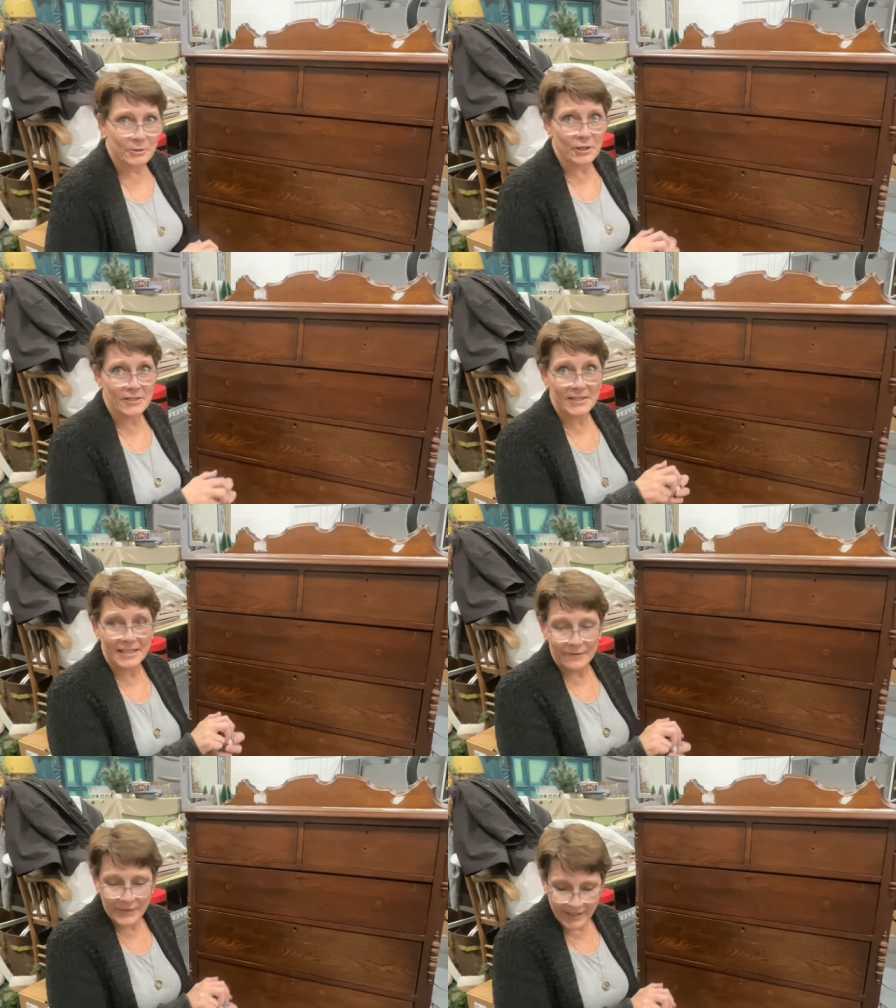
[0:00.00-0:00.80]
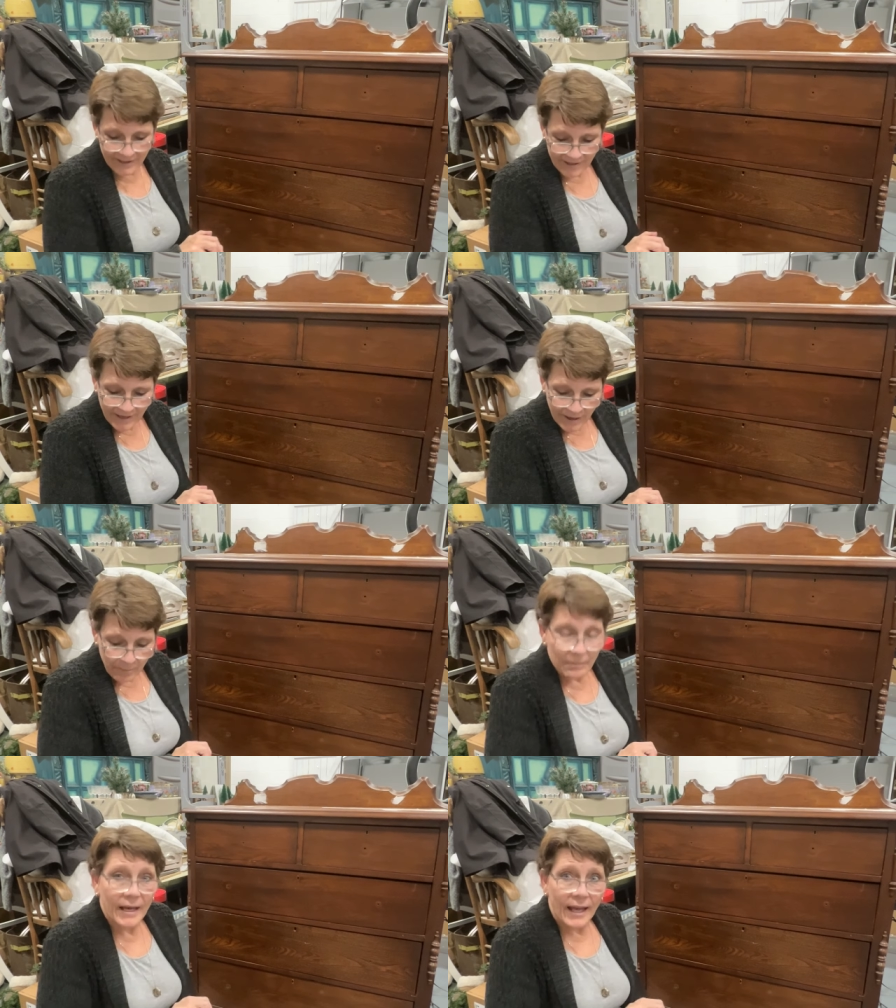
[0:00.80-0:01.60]
just giving
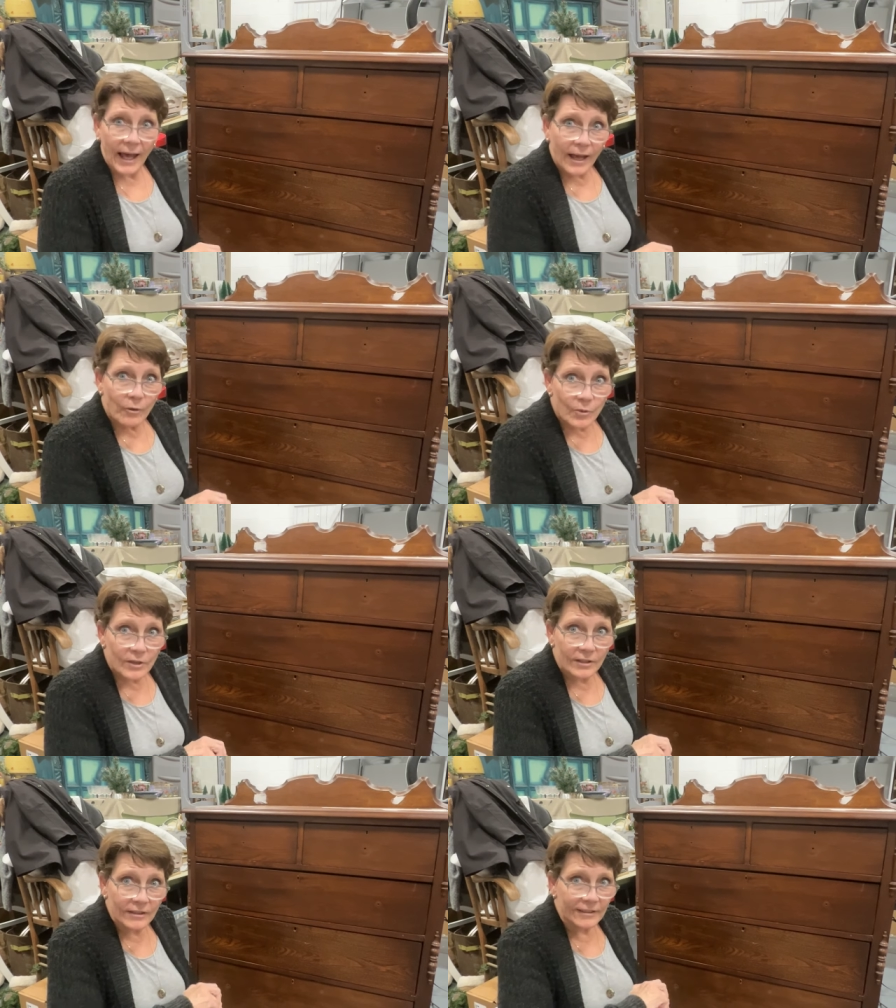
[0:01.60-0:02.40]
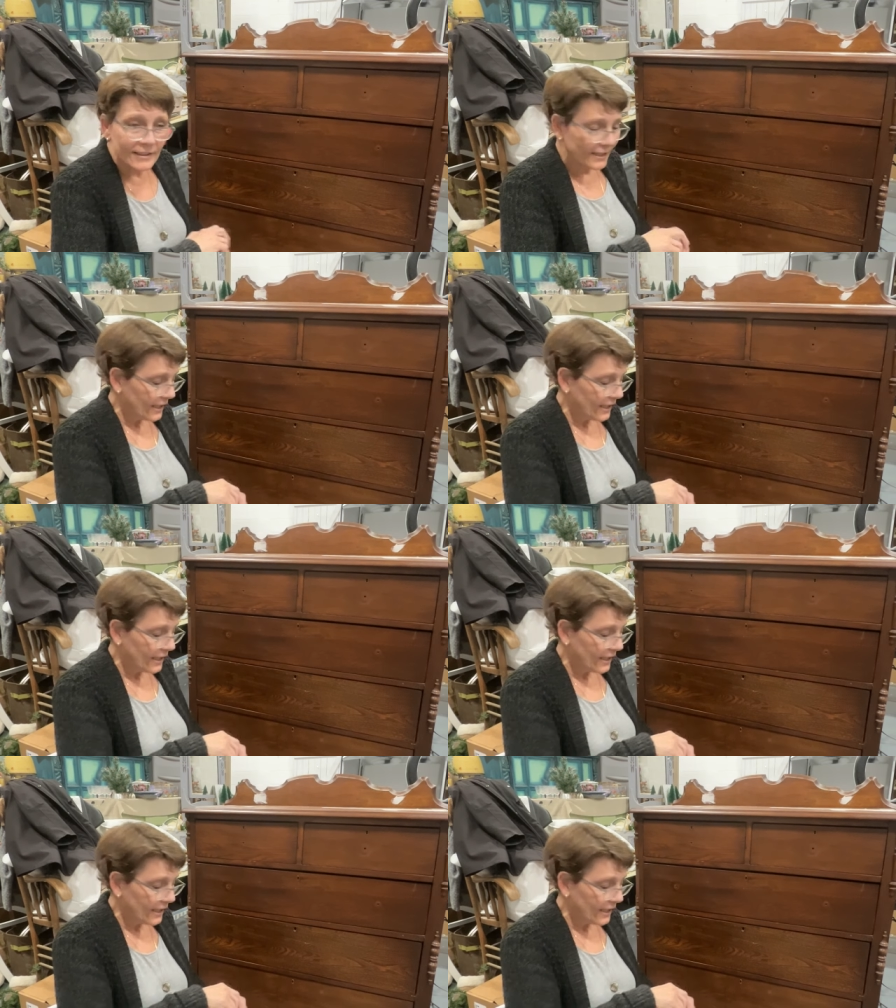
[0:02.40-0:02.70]
my owl